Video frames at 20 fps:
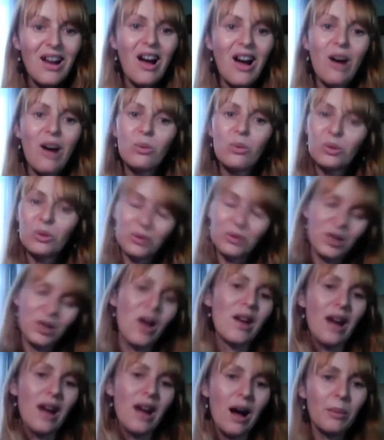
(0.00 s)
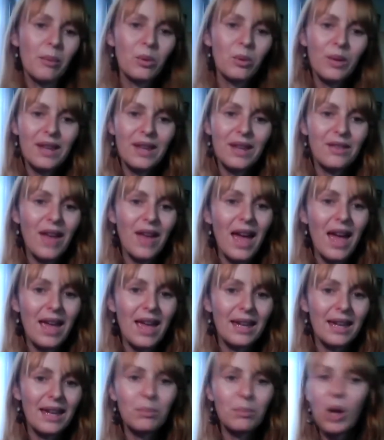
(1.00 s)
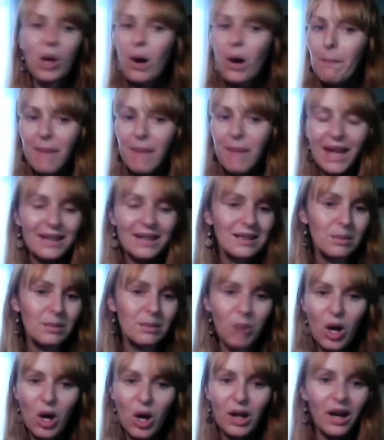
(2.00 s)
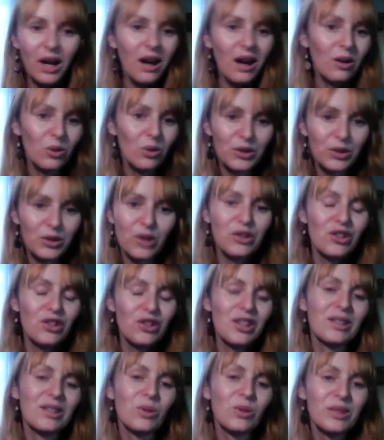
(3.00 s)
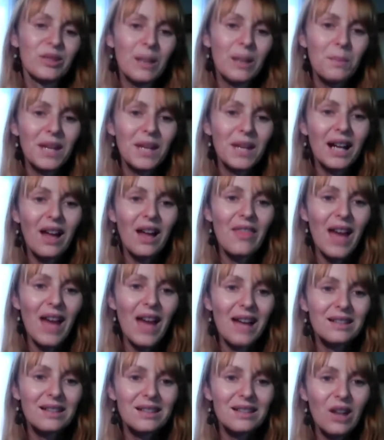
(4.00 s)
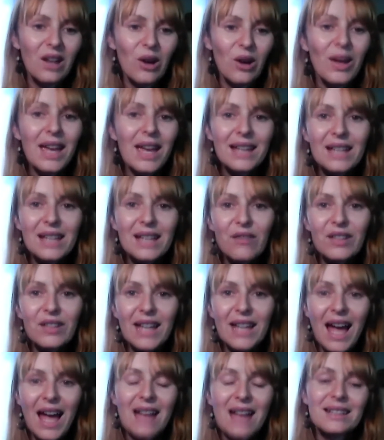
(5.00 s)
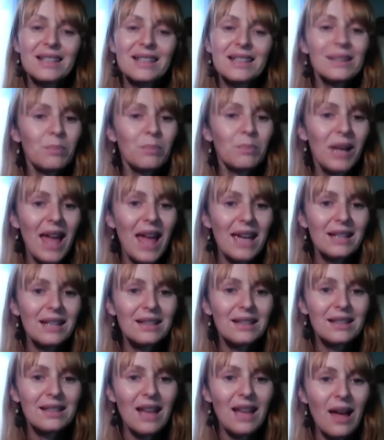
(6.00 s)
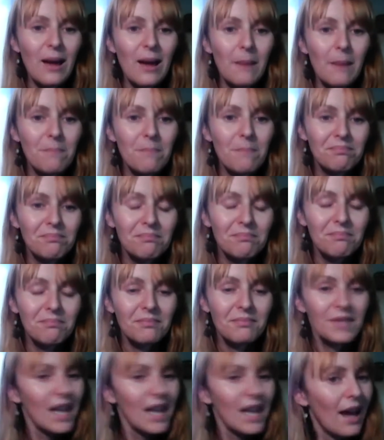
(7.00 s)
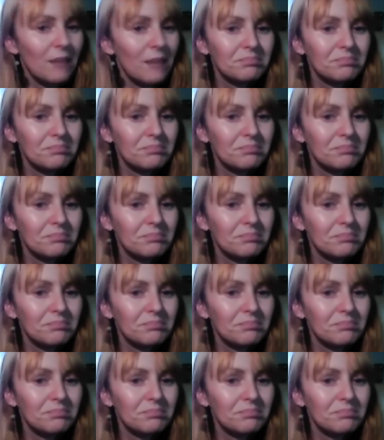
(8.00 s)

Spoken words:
I will turn up with a plant-based burger or sausages or something like that. So it definitely has its place. Yeah.